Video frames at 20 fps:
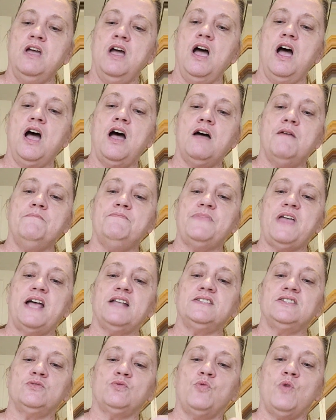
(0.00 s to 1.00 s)

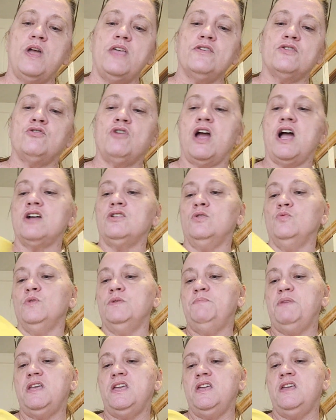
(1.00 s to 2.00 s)
that's the way the Crackle would
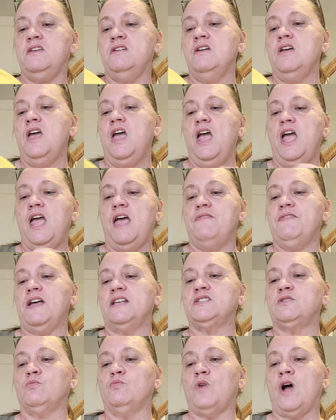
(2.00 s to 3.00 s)
be, and
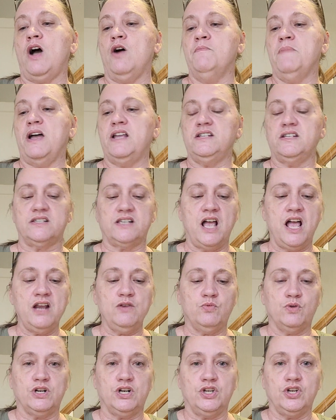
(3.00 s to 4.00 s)
that's how my design
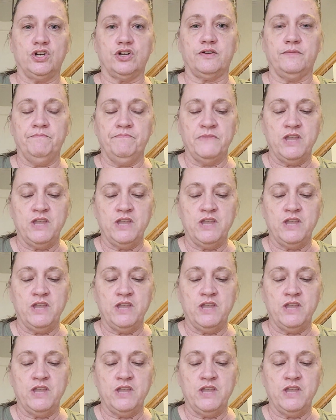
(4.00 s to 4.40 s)
would look.